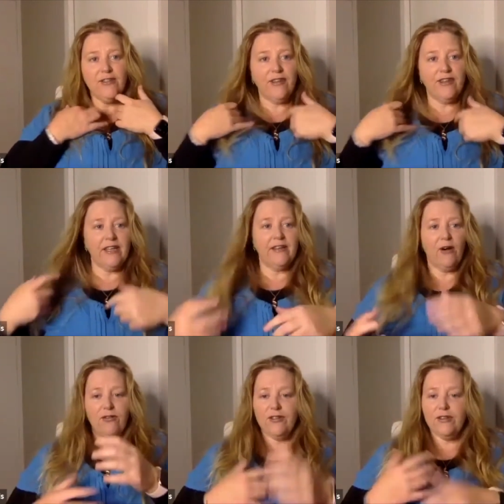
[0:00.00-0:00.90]
I think
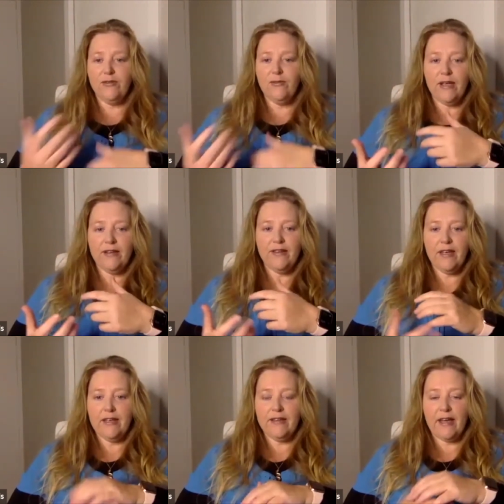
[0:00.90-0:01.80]
often we
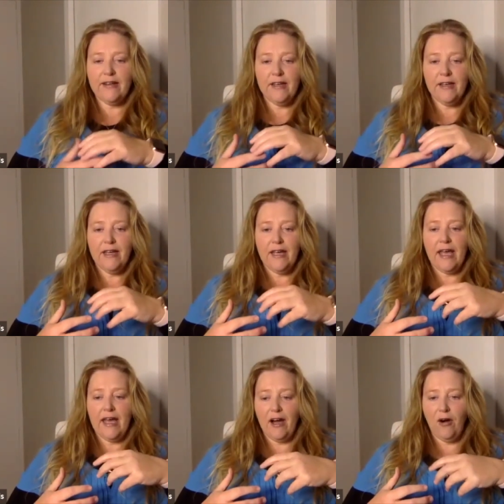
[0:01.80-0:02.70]
think that
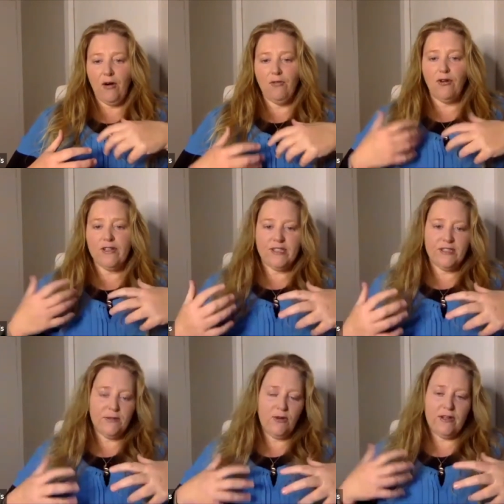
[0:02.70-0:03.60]
our
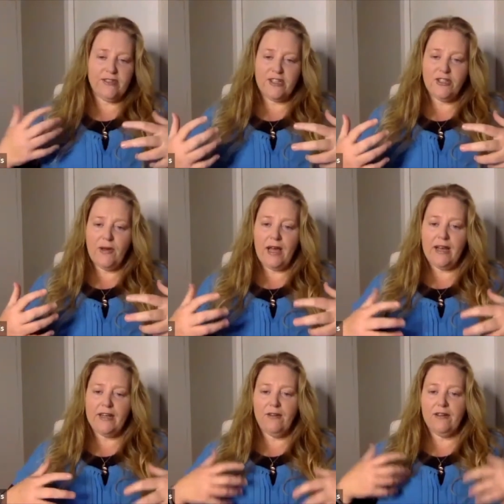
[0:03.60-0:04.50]
eroticism or our
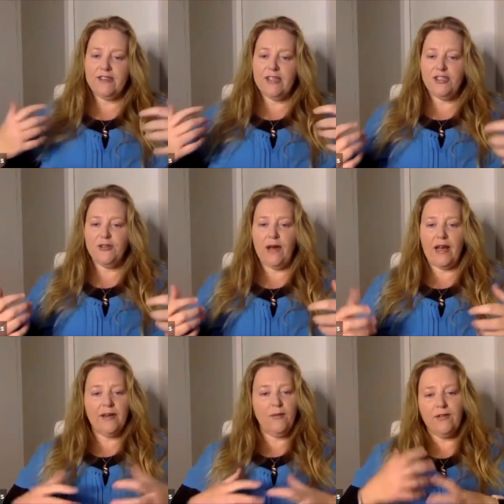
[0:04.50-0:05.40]
sexuality or our
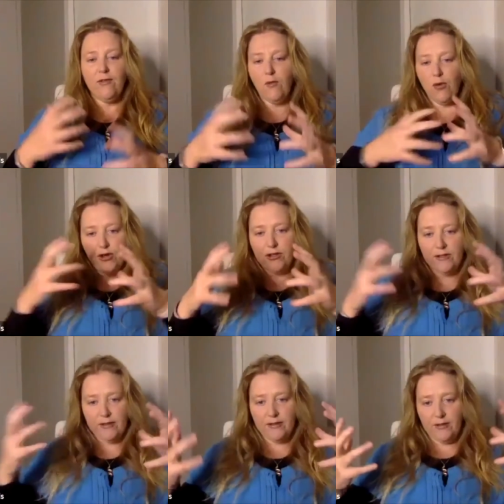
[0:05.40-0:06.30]
sensuality, whatever word
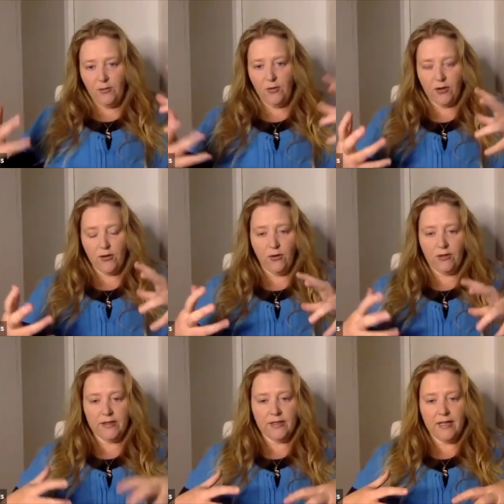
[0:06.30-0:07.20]
you want to call
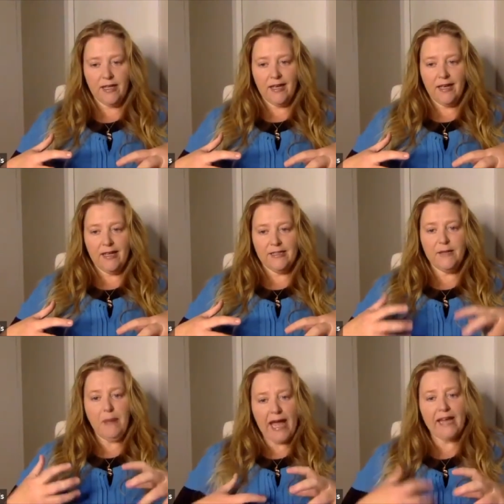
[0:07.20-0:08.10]
it,
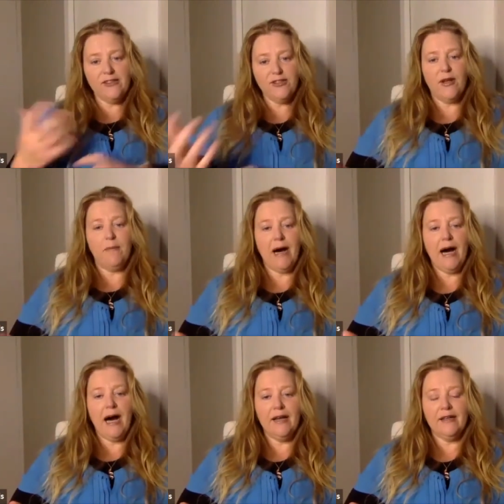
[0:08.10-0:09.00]
depends on a
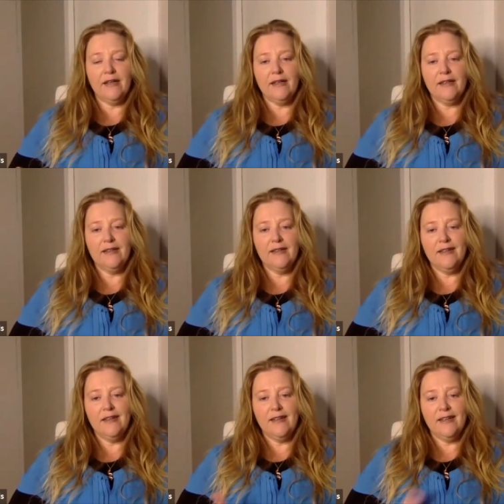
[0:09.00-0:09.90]
partner.
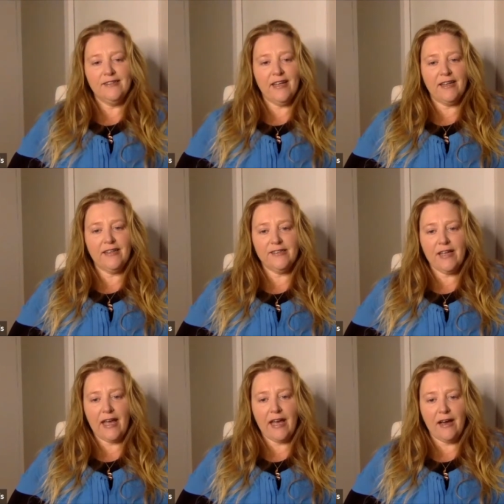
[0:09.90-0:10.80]
Is that is
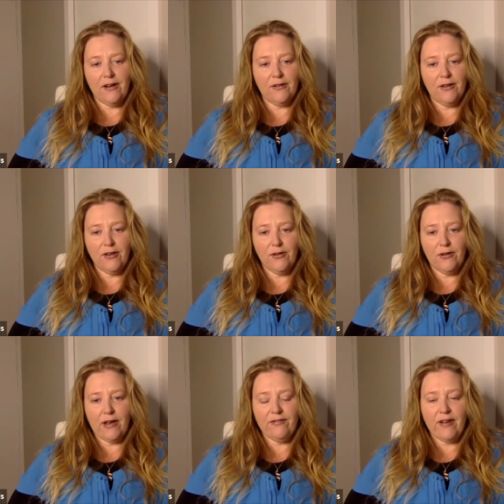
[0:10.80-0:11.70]
that how you
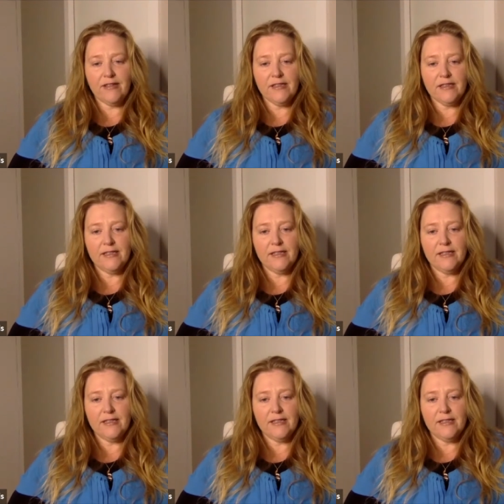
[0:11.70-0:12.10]
have found it?